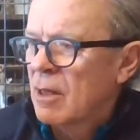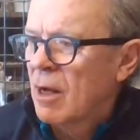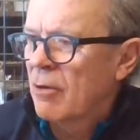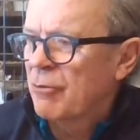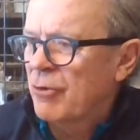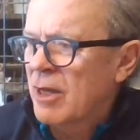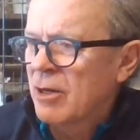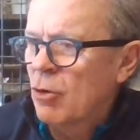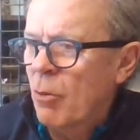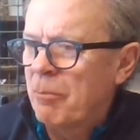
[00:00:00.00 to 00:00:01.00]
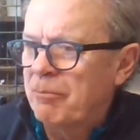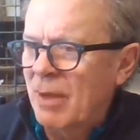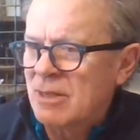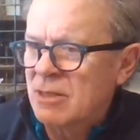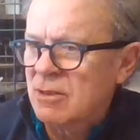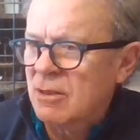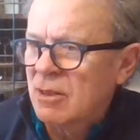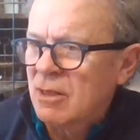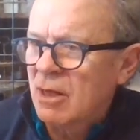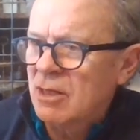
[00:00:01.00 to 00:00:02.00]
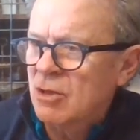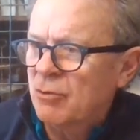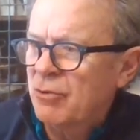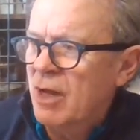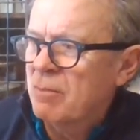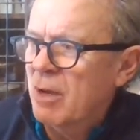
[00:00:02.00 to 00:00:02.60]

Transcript: I'll find it or bust. I shall find